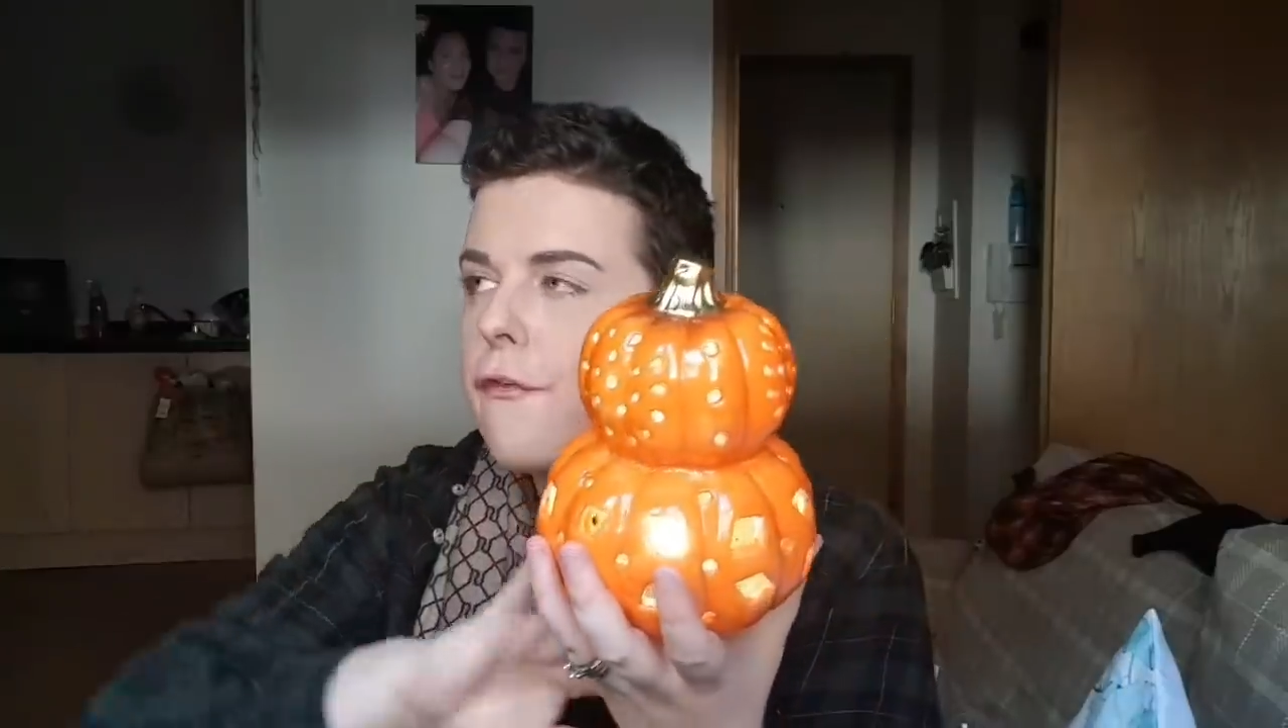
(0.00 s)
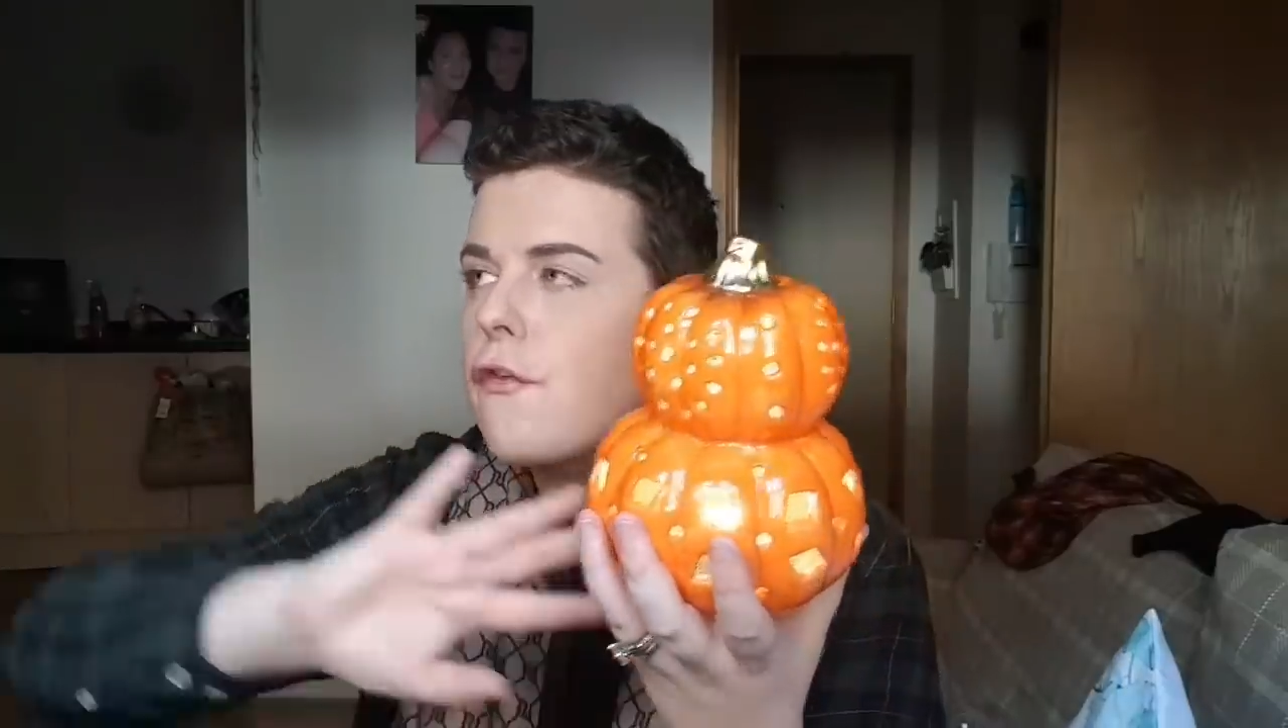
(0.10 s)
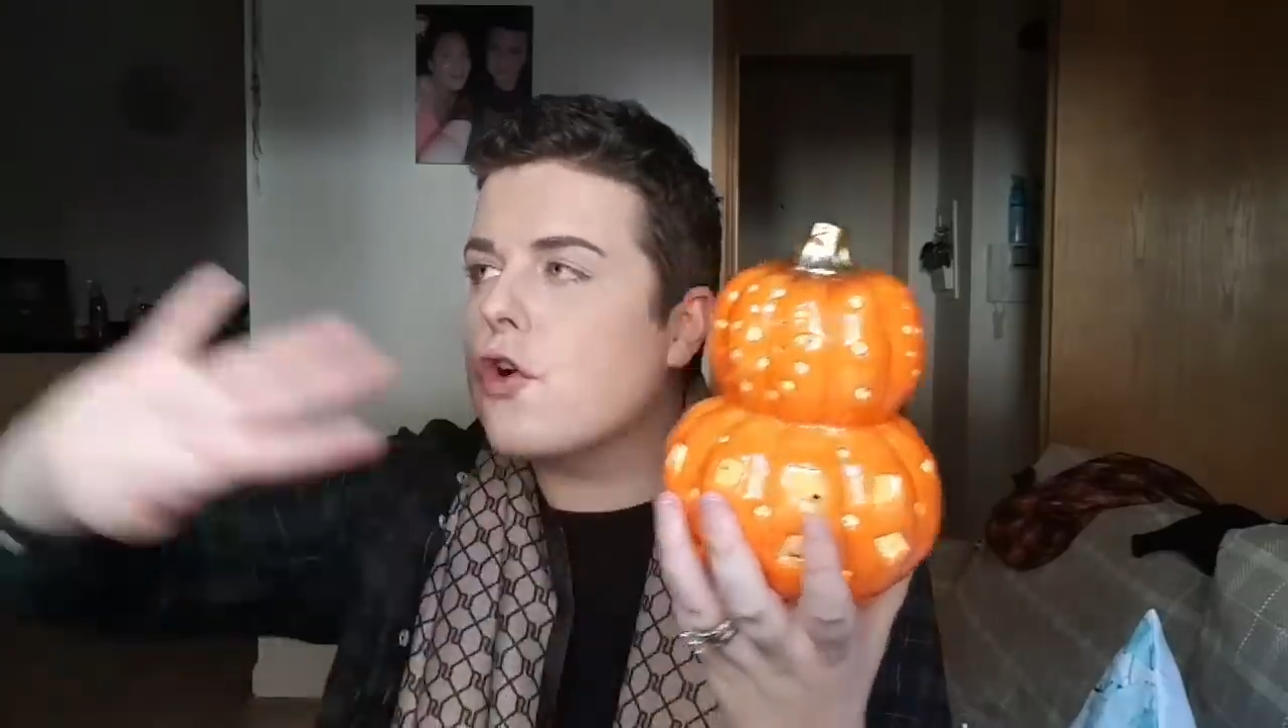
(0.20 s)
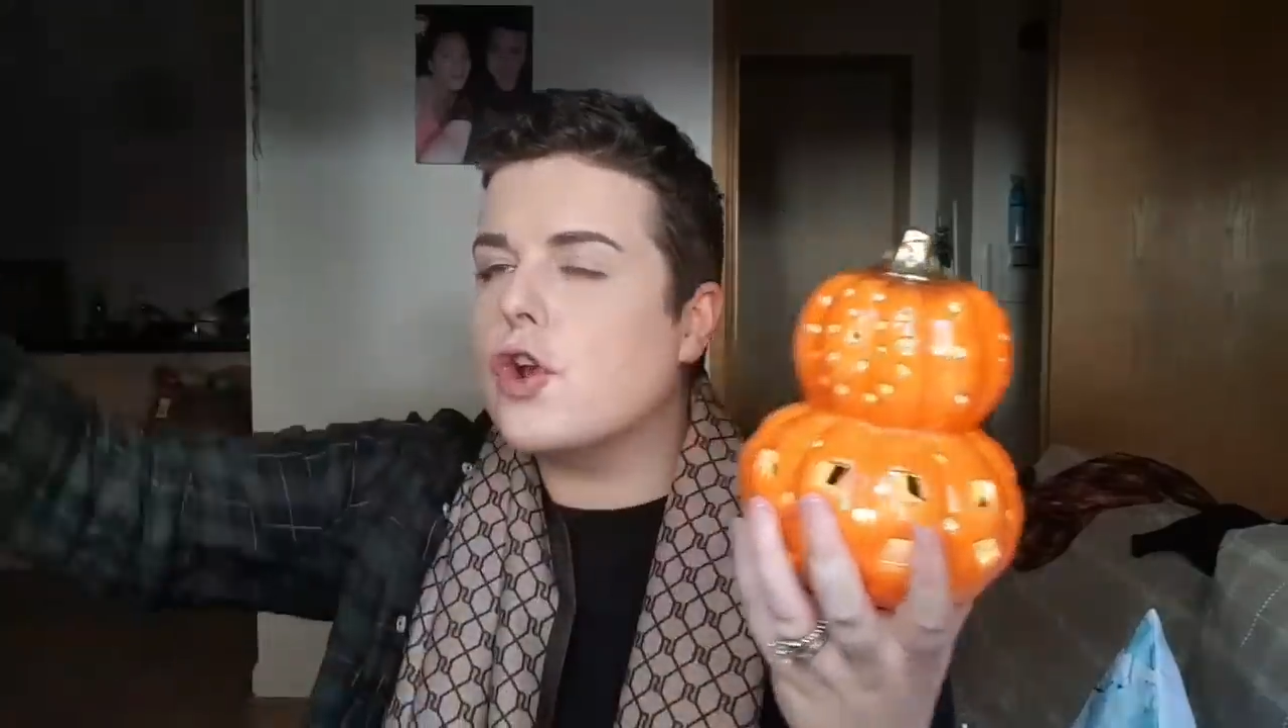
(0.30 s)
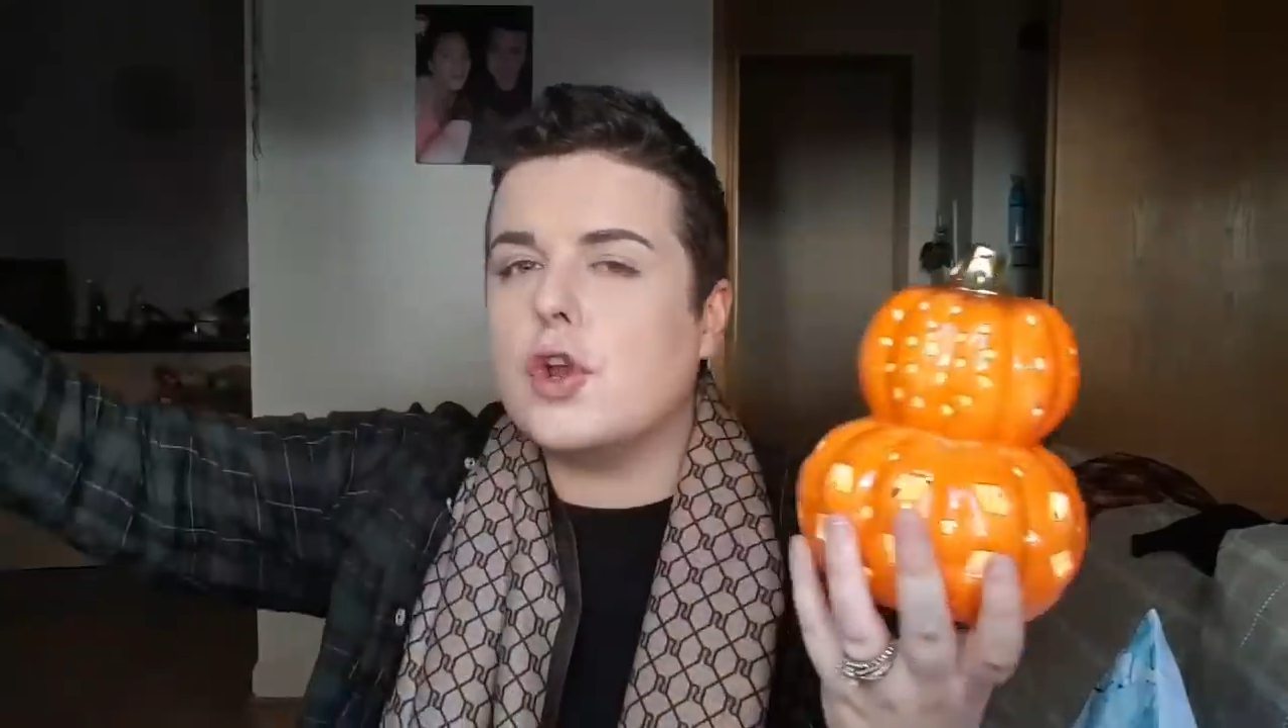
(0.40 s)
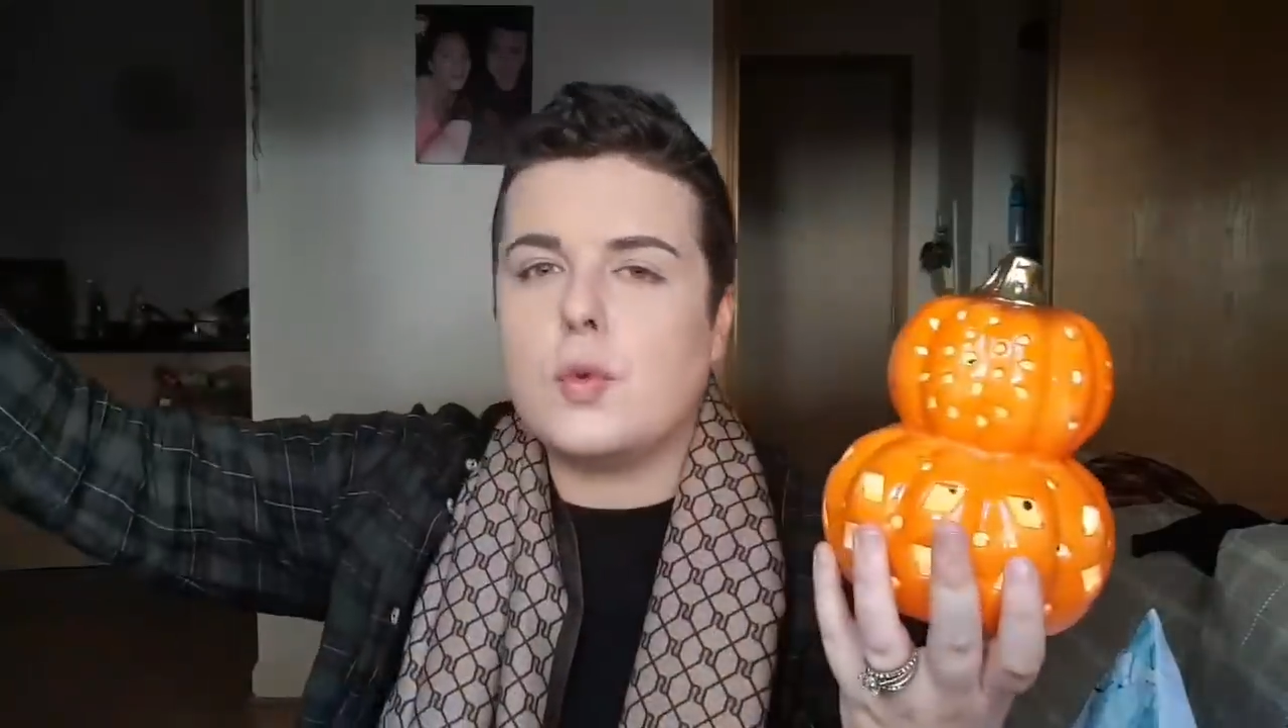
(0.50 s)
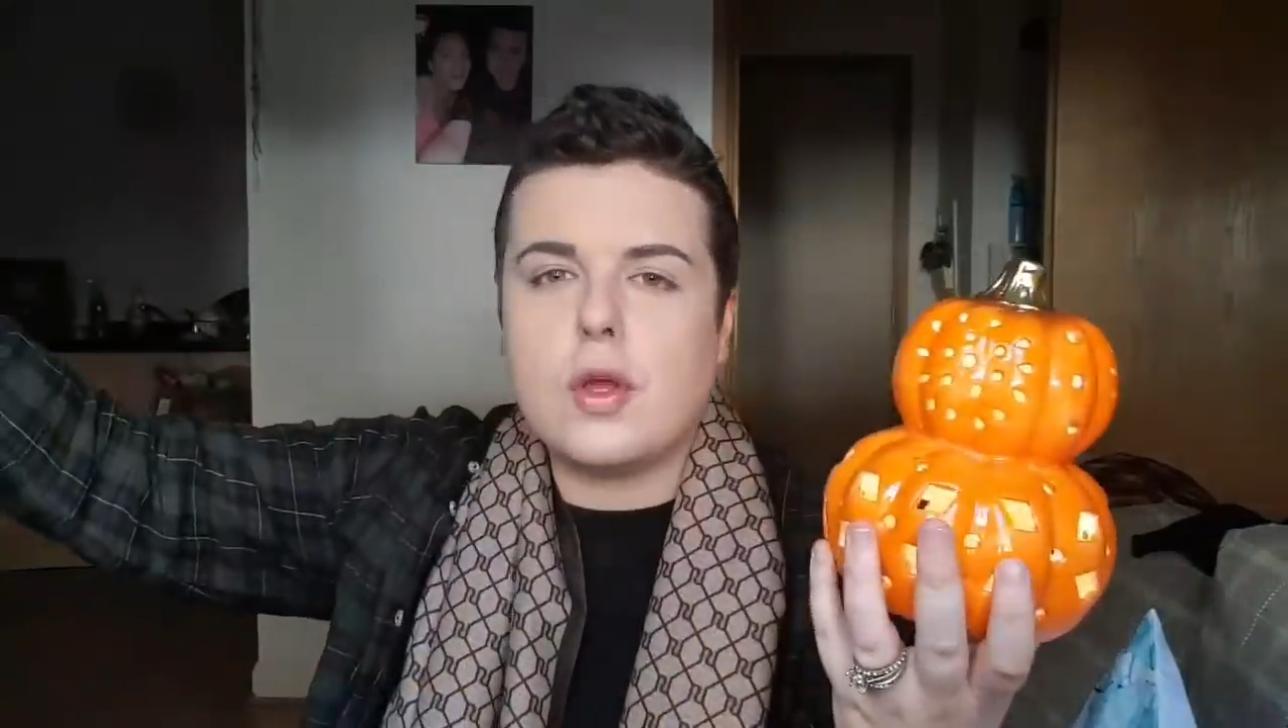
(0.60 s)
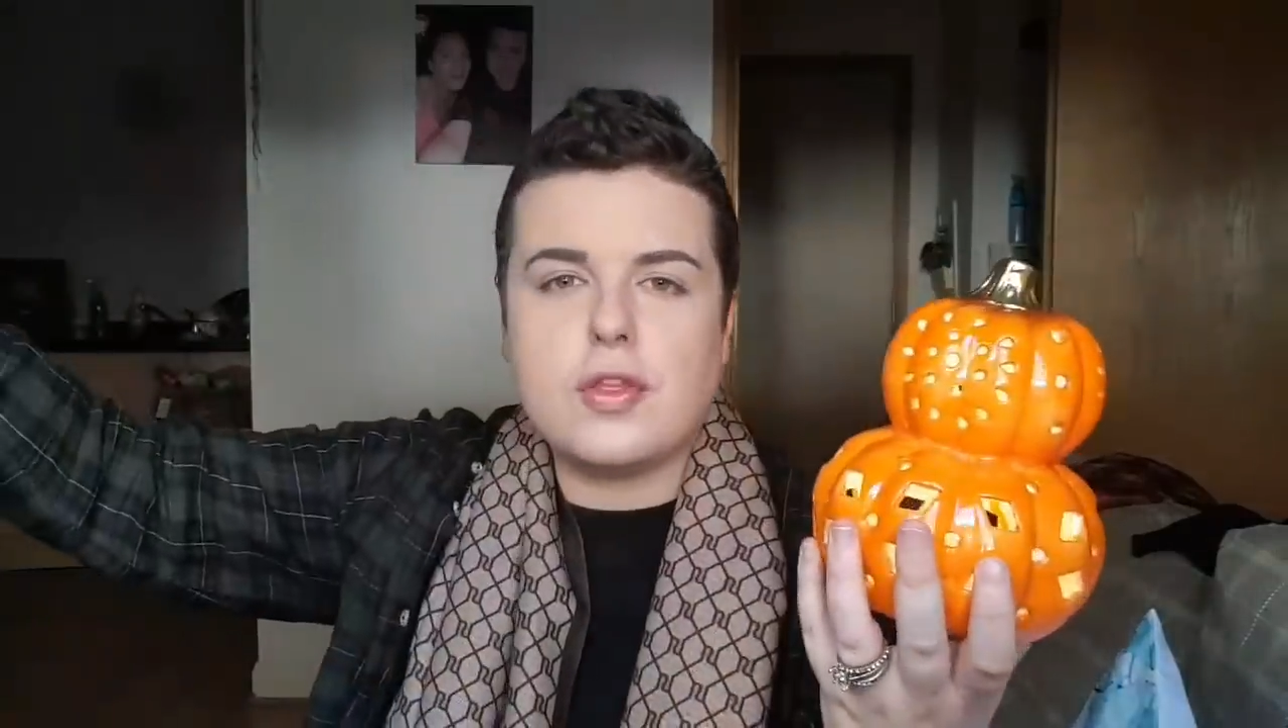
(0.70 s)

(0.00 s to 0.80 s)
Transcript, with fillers: threw